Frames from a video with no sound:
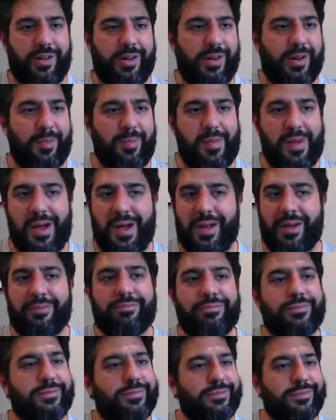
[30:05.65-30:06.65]
I'm
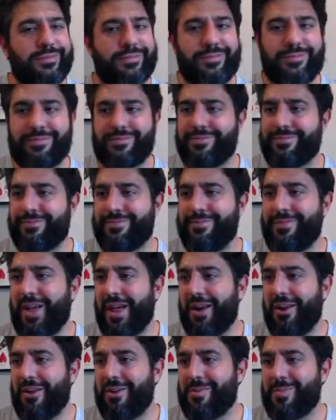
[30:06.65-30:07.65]
not
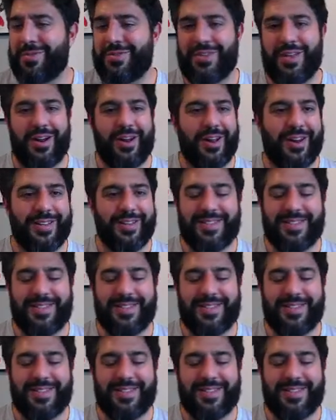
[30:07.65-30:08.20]
100% on it.